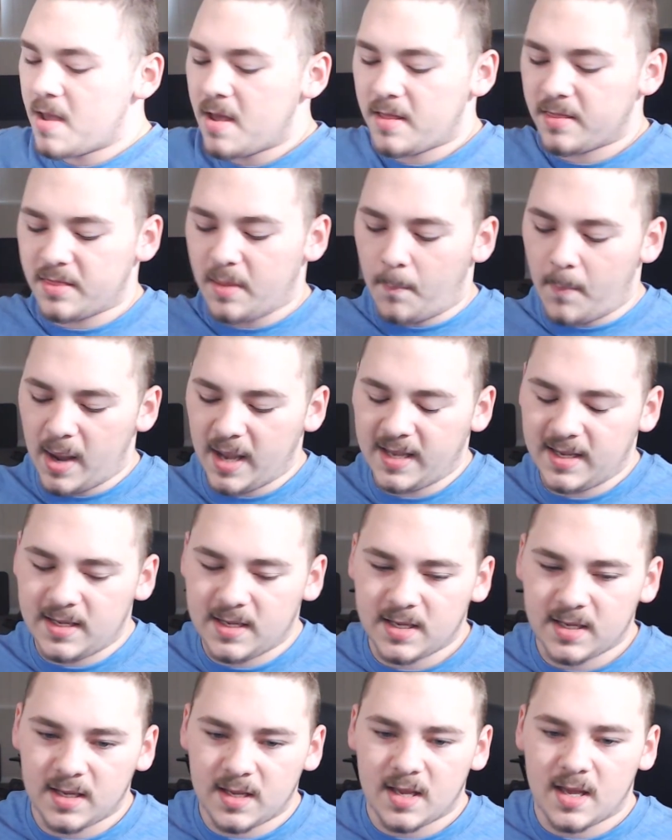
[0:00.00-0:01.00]
the
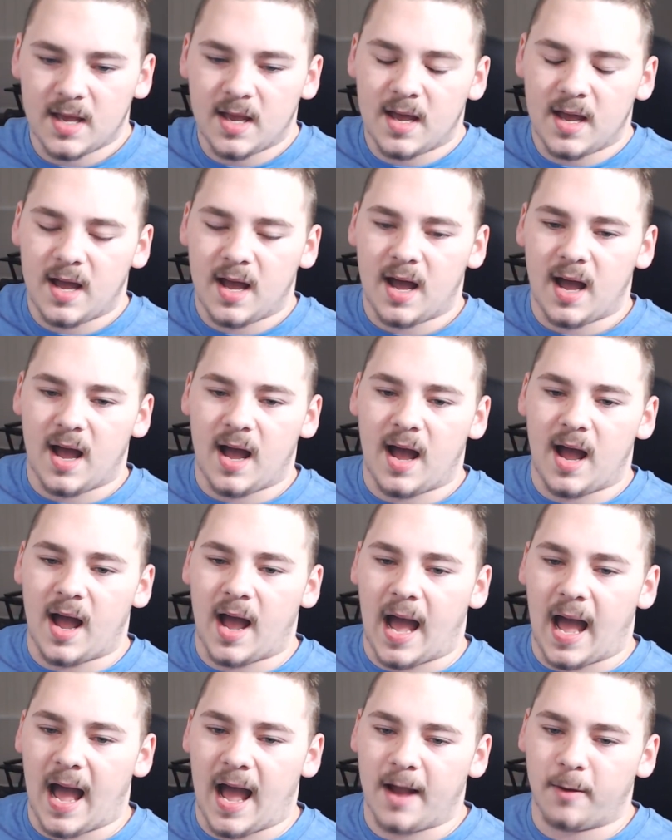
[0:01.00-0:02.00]
mic,
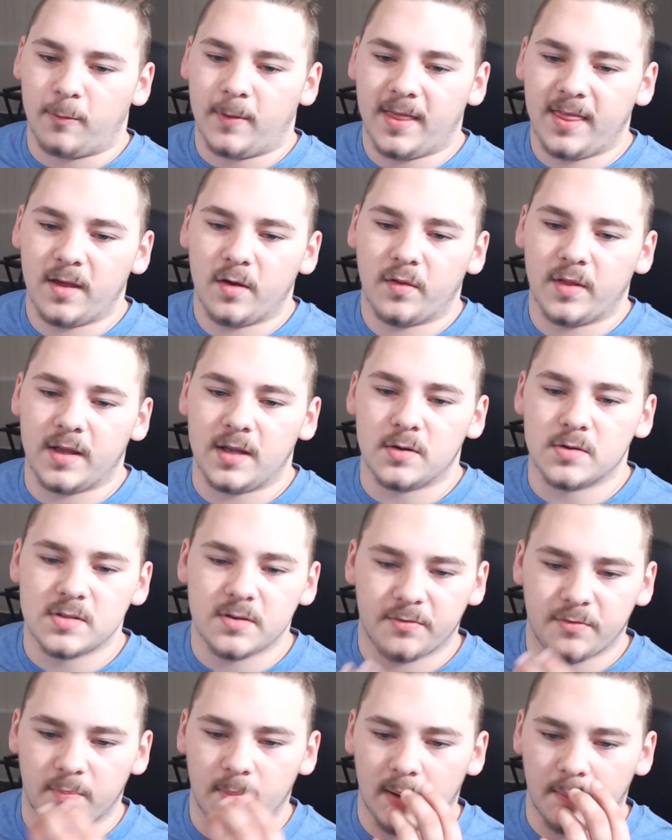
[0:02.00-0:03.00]
I really only use it
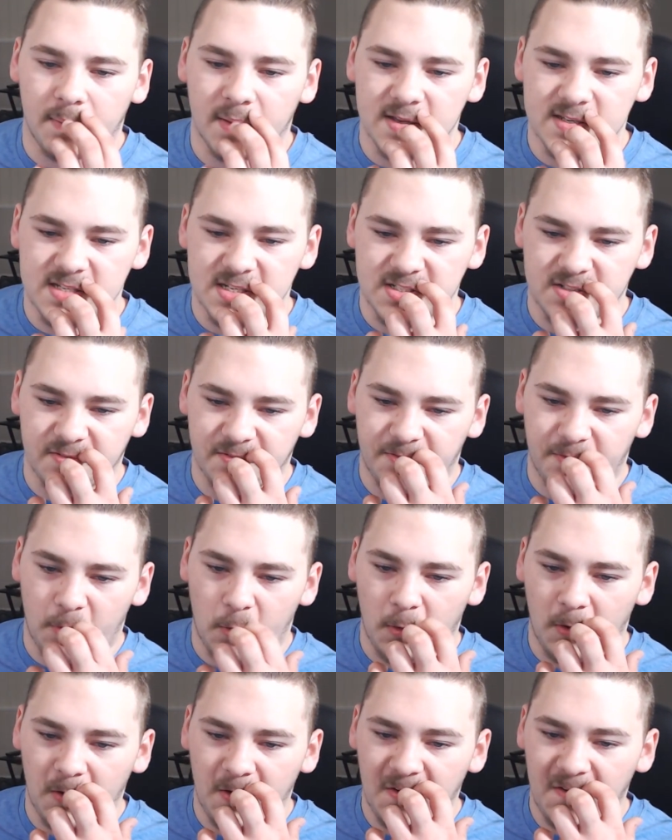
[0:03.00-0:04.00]
for my PlayStation
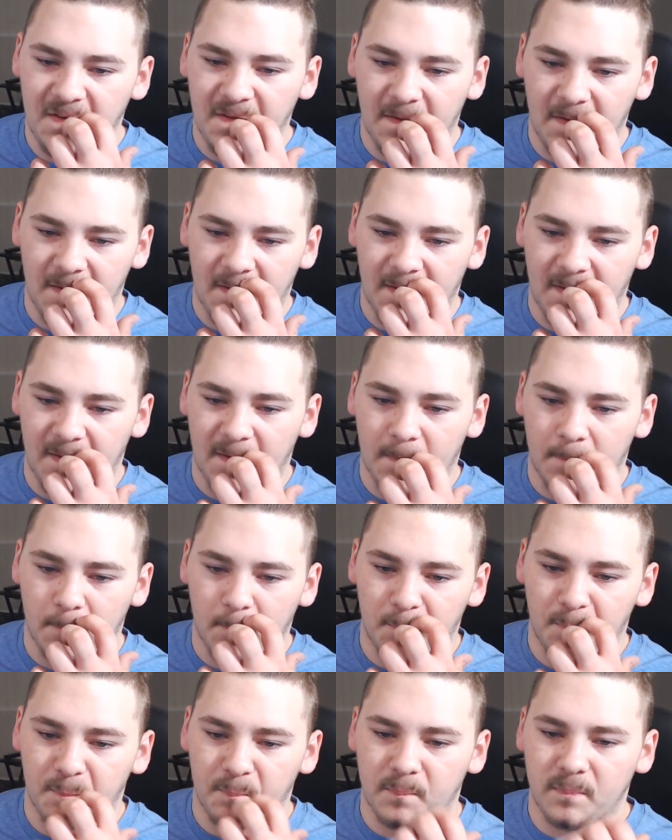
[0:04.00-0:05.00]
4.
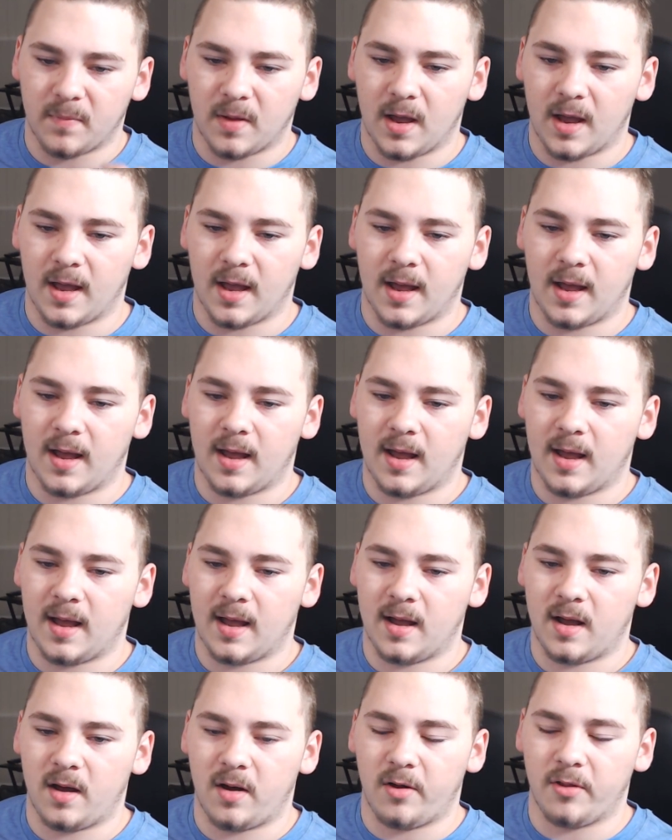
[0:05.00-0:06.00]

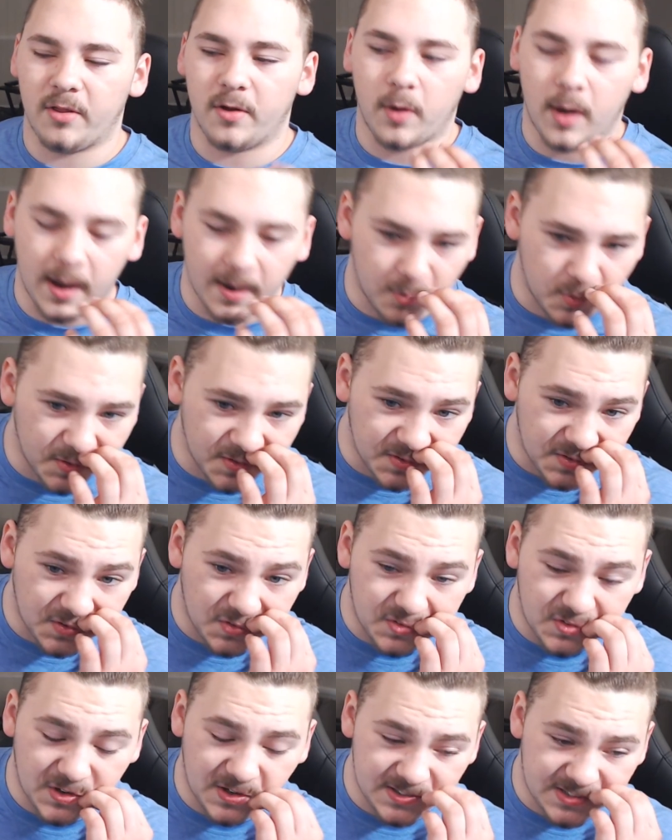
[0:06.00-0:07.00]
Although I really
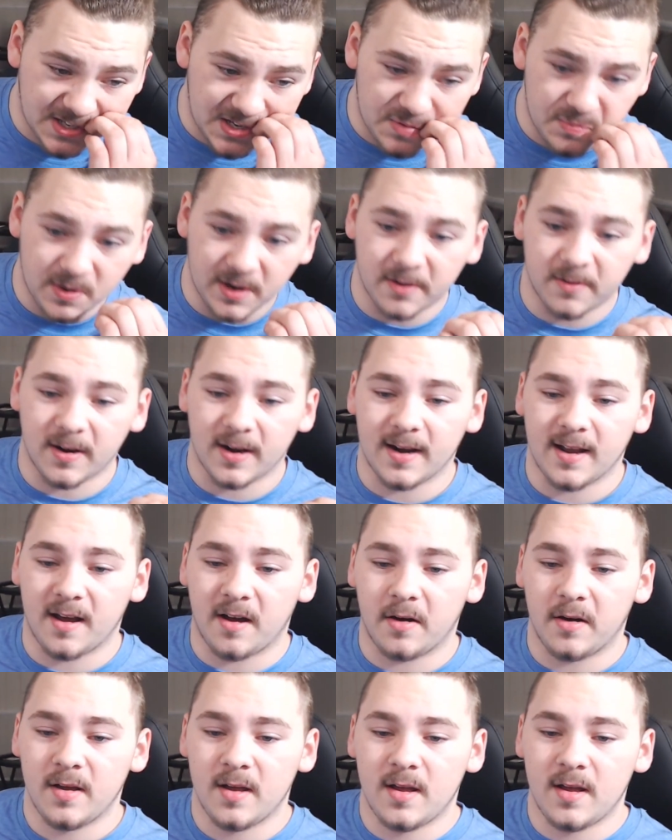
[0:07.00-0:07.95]
don't talk to anybody right now.